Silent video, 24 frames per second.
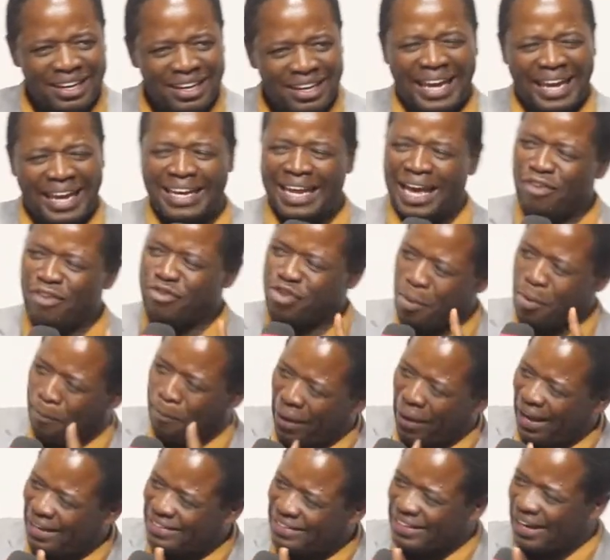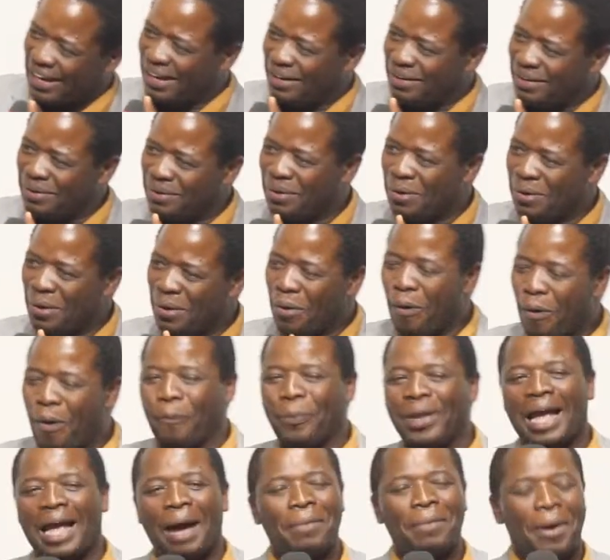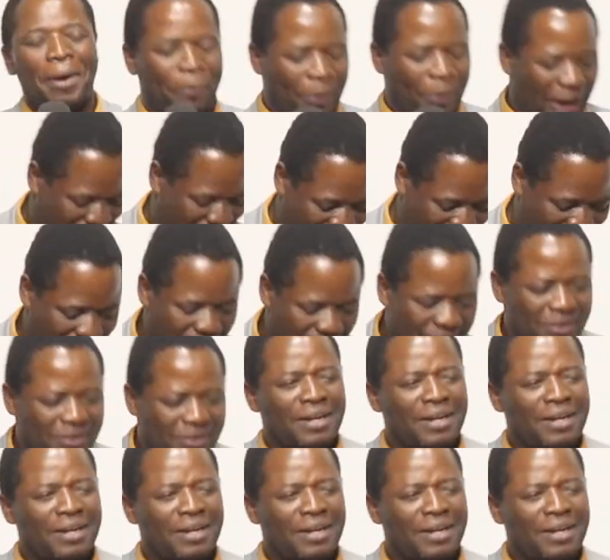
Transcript: And every pattern will become a blessing.